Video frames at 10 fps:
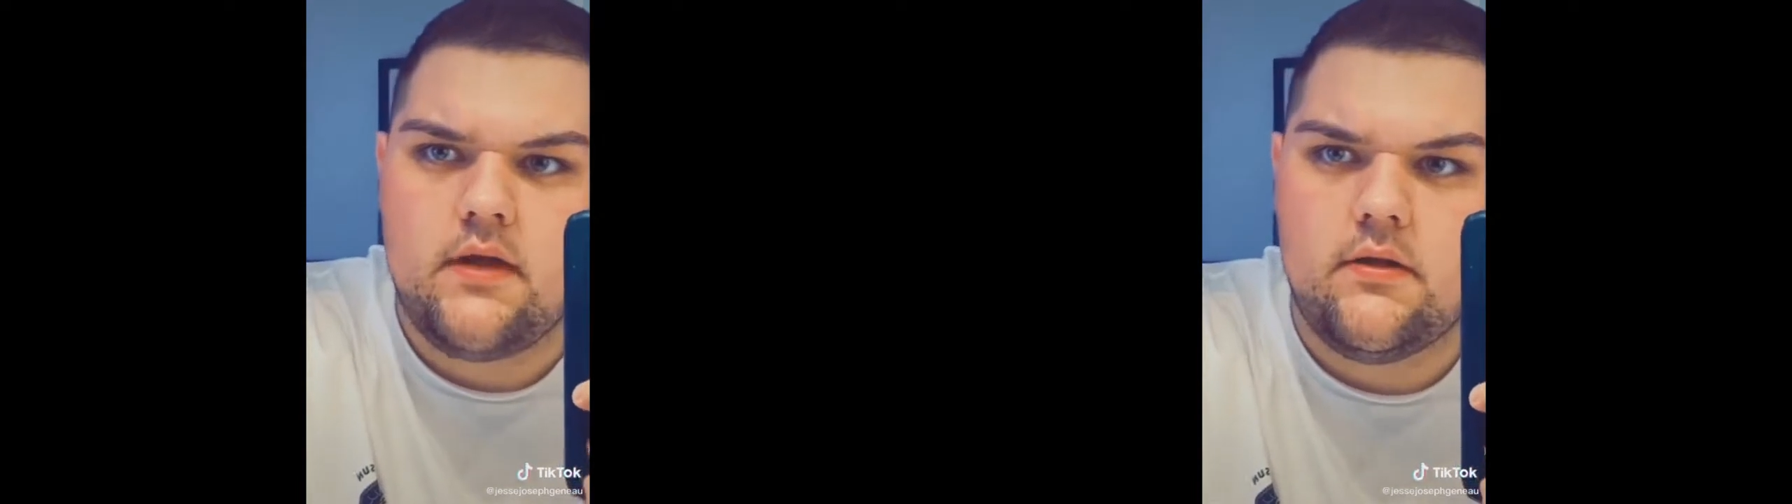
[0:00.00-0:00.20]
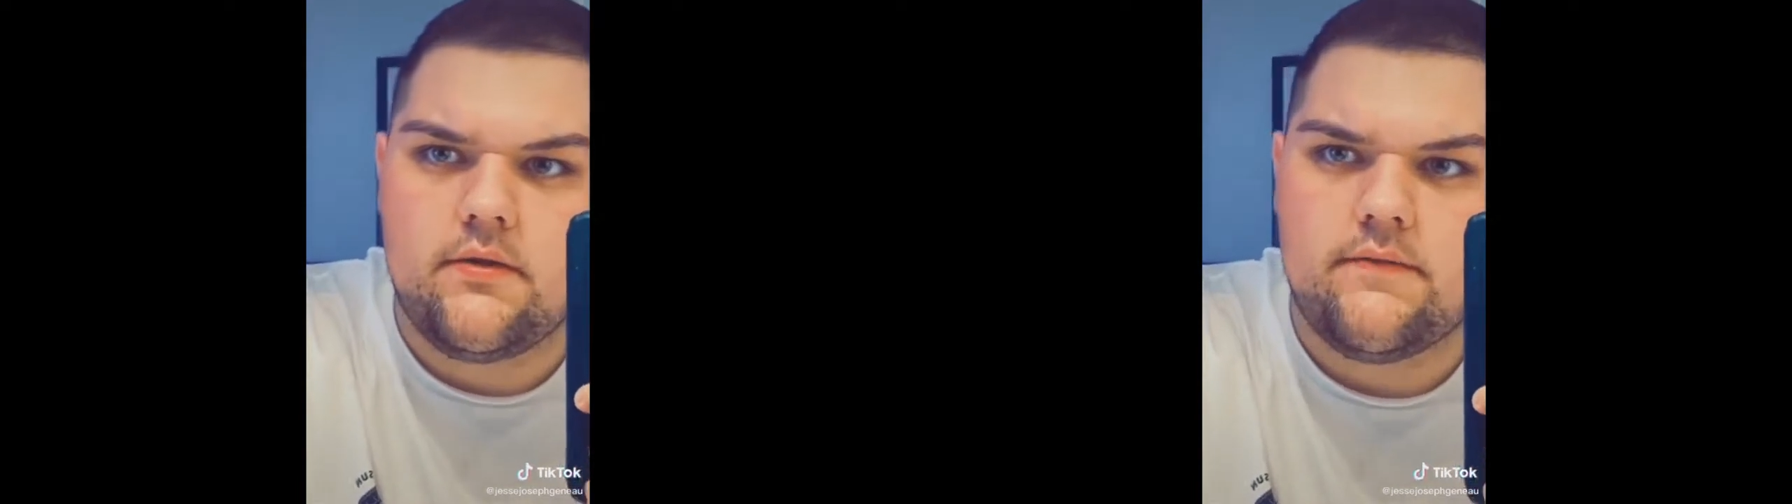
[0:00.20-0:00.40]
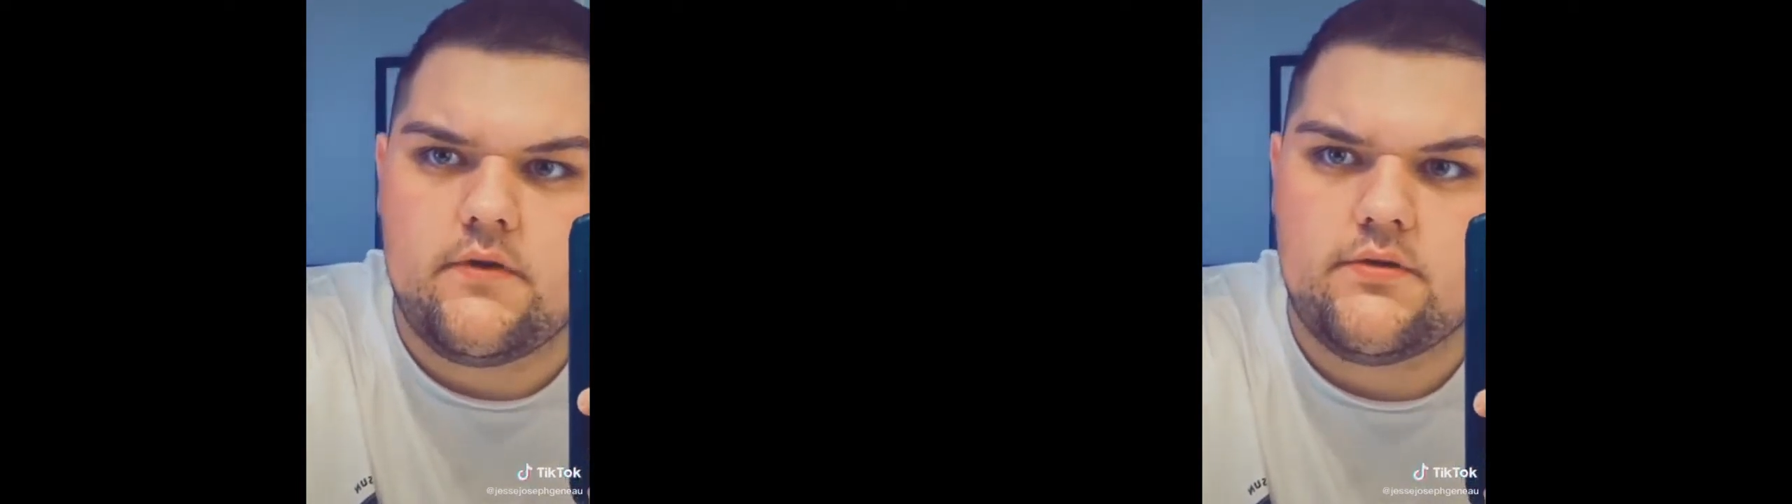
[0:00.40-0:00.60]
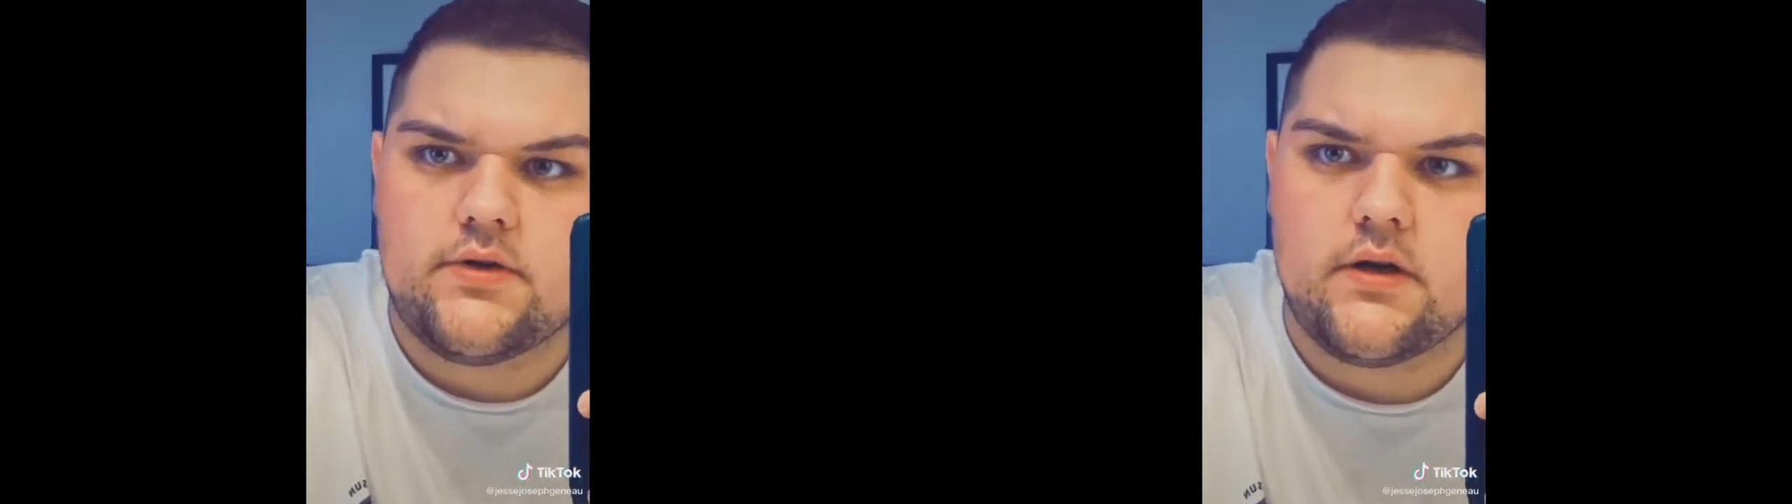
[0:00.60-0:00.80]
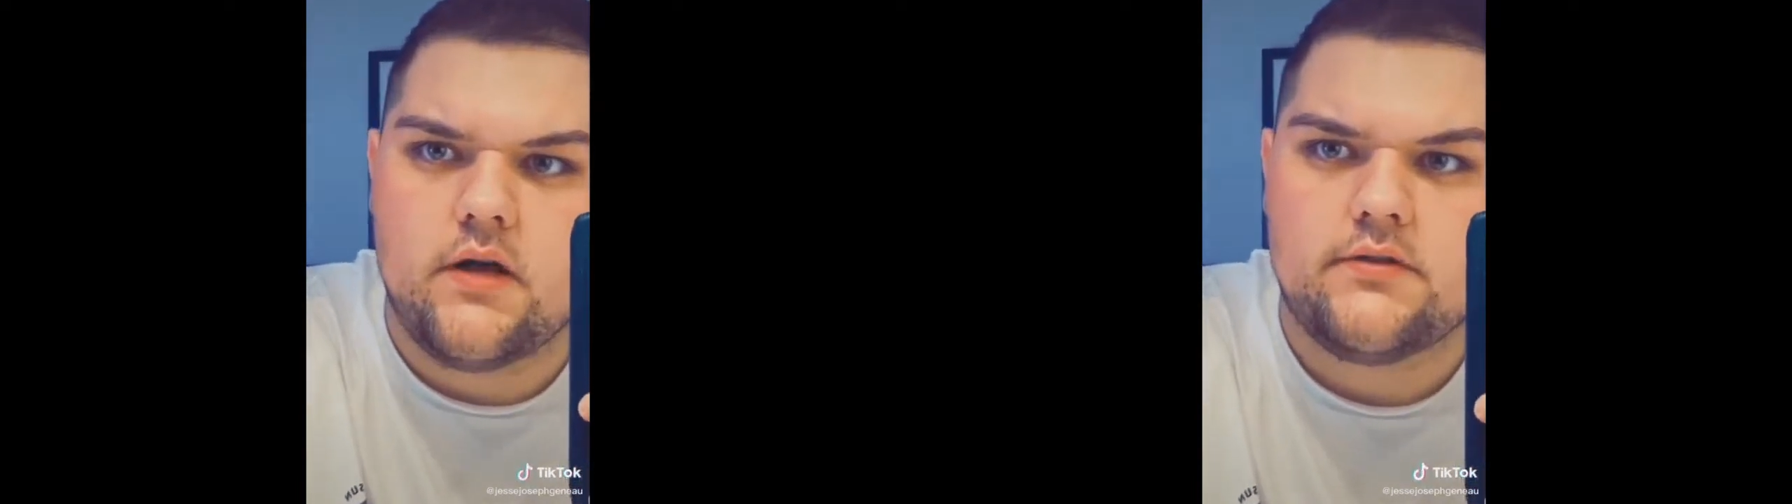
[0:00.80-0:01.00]
kill their
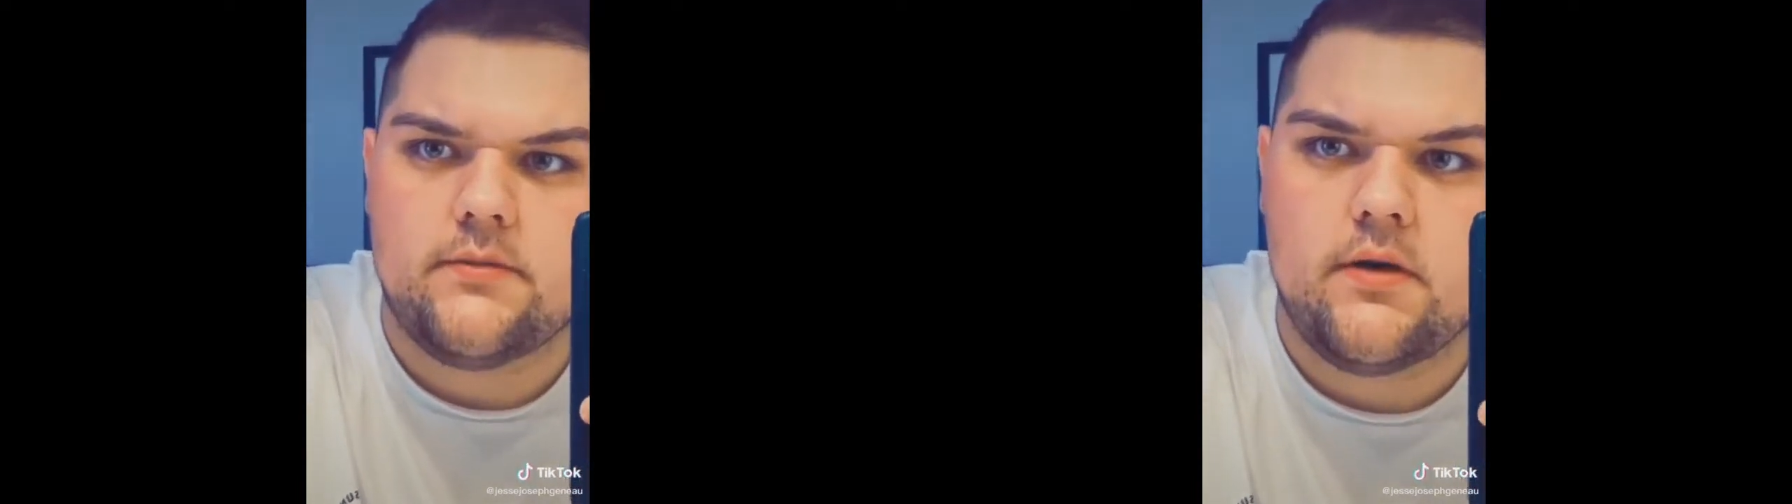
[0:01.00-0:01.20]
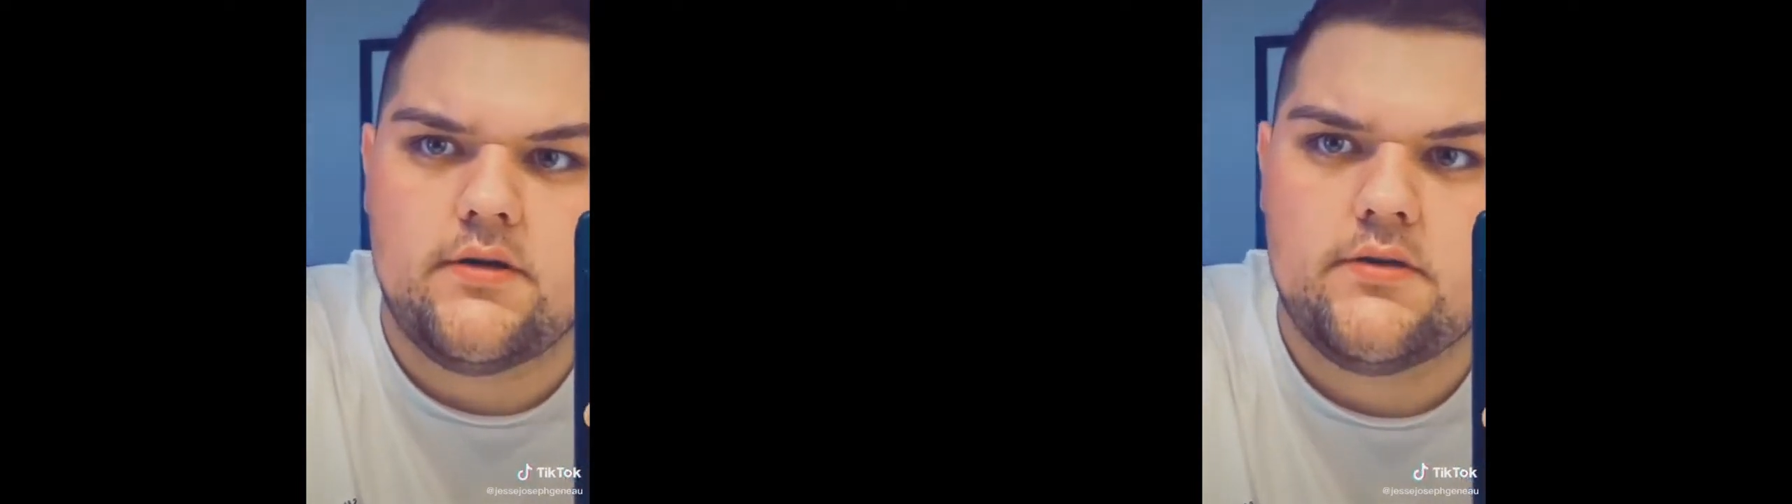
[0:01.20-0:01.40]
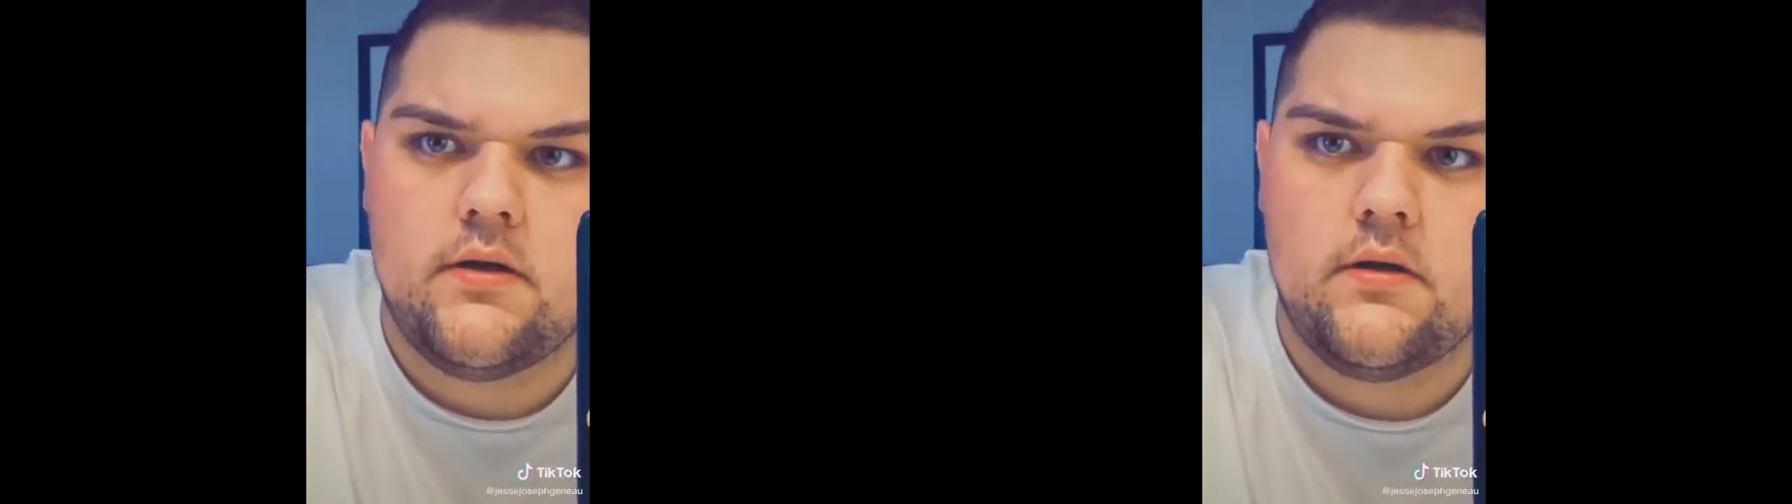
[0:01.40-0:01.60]
future customers.